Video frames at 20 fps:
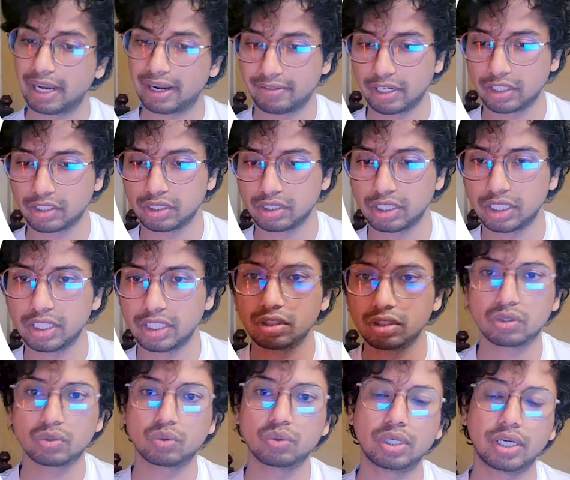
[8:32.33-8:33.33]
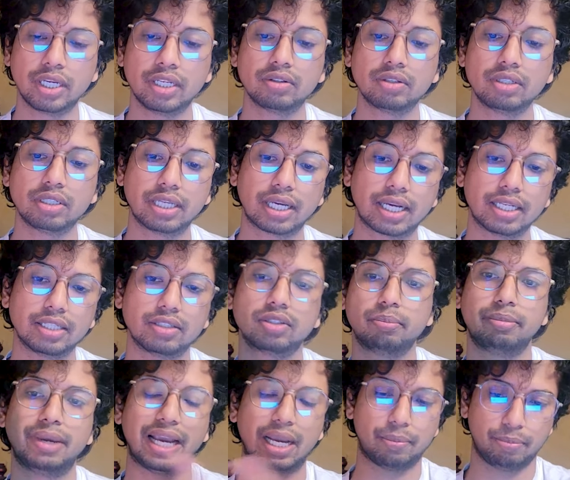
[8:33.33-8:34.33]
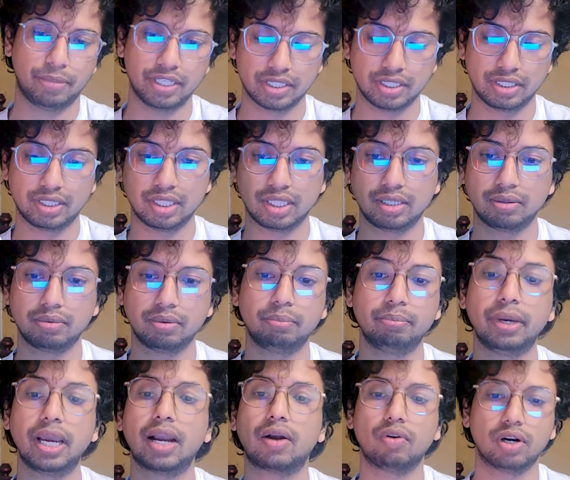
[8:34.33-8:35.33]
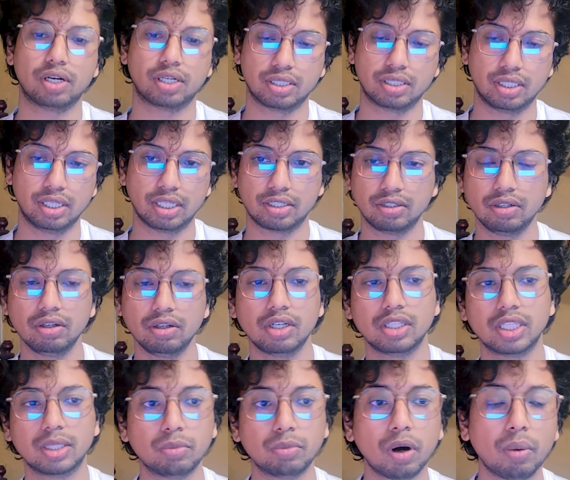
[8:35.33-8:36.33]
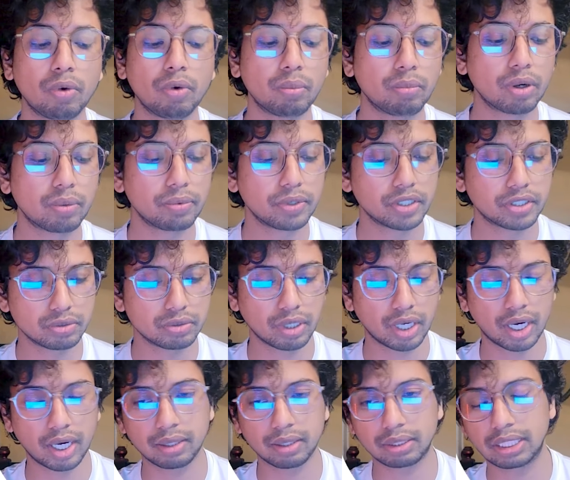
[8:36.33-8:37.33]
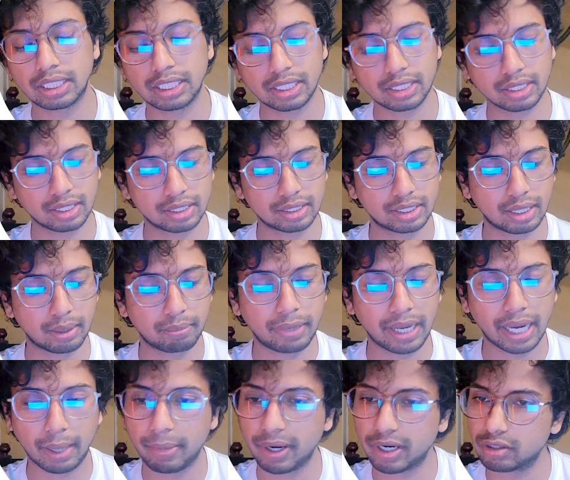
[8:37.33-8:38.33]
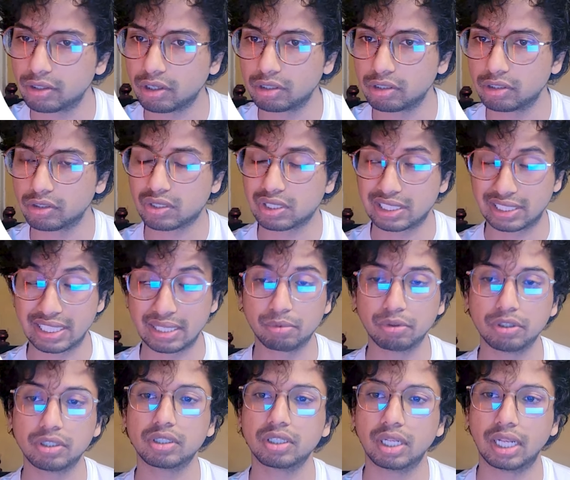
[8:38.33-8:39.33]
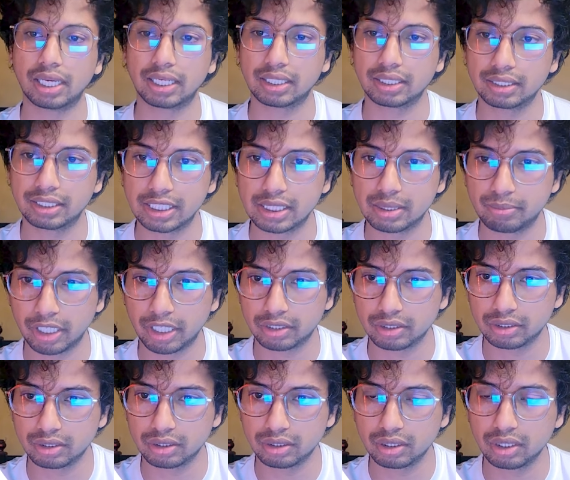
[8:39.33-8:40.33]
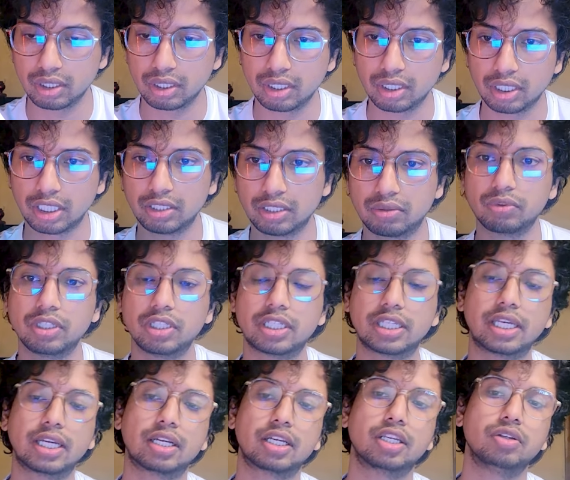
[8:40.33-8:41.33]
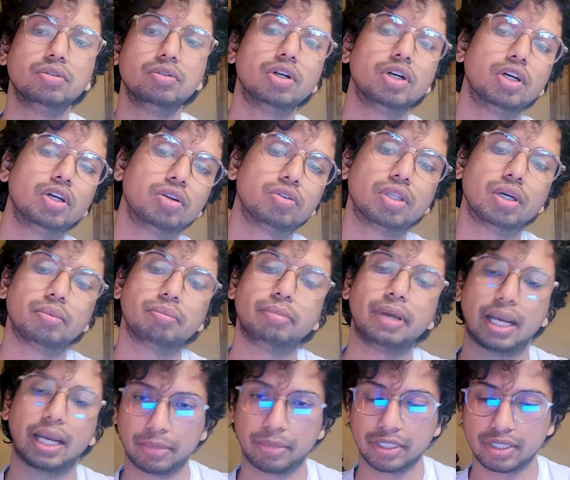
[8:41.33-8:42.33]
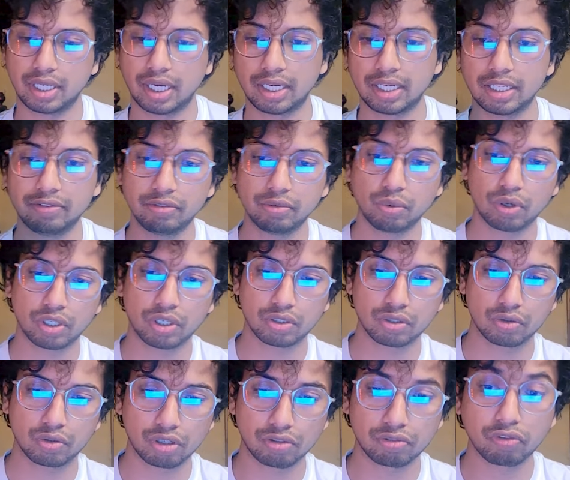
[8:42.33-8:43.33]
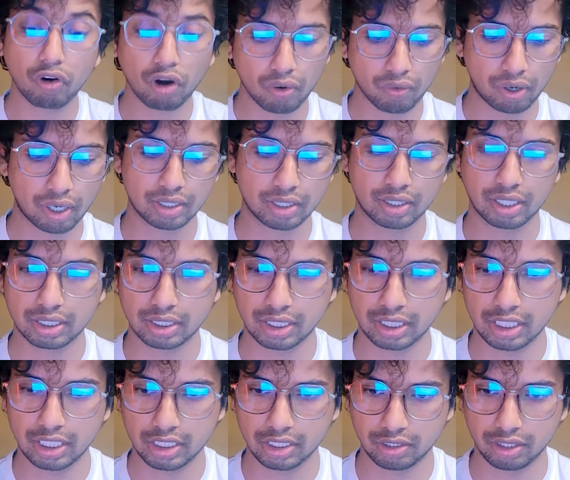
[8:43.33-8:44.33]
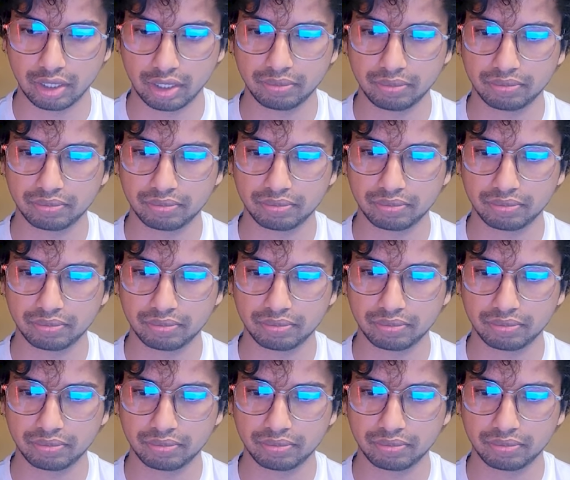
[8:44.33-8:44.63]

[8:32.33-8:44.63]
function. It will take us to the back page, the backward, like the moment you click the back button on your keyboard, like this button, it will take you to the back page. And if you wanted to go forward, you can say history